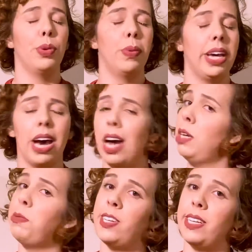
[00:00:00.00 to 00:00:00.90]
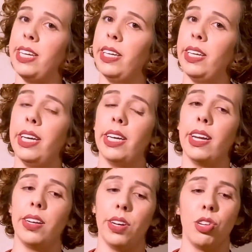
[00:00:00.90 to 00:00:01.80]
way I'm seeing it
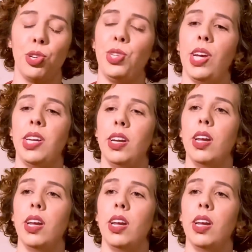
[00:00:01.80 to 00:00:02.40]
and understanding